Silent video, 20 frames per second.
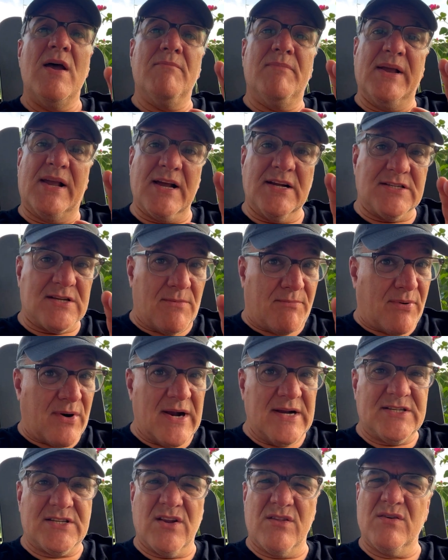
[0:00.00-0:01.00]
because the
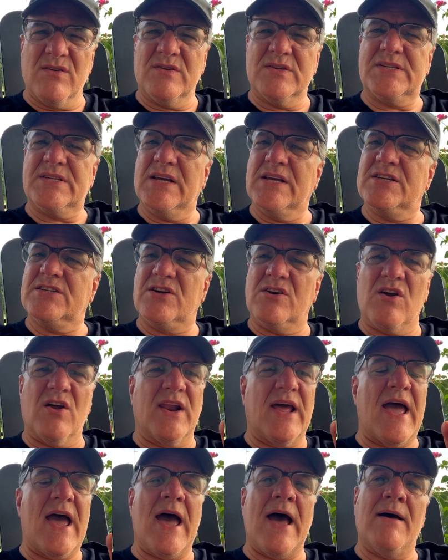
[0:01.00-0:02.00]
price of those things are
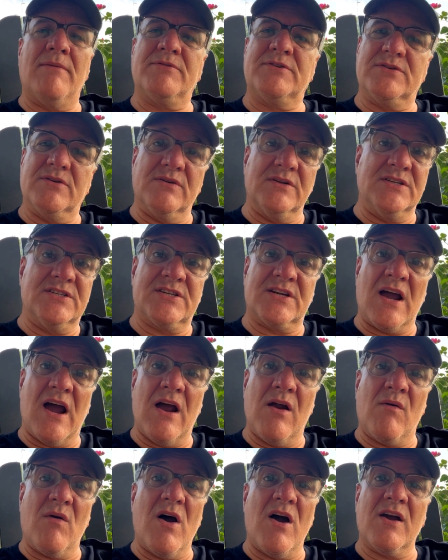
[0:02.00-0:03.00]
gonna absolutely
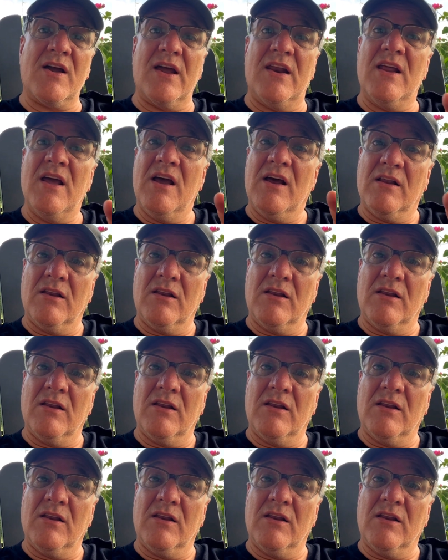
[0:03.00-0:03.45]
skyrocket.